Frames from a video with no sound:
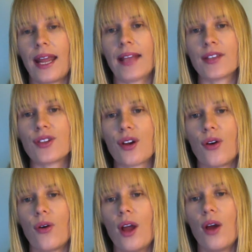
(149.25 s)
And
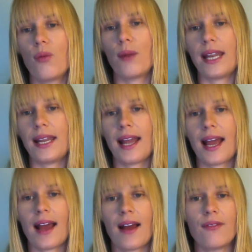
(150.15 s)
so we need to
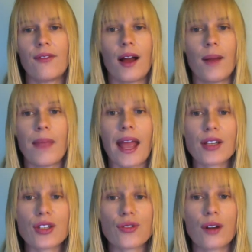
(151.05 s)
have
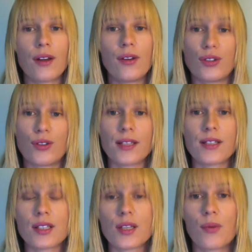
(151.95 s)
extra nutrients
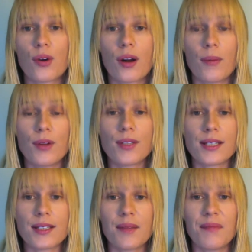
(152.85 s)
to support our immune
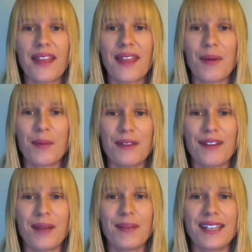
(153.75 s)
system, and that would be
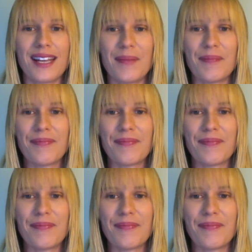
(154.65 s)
vitamin D.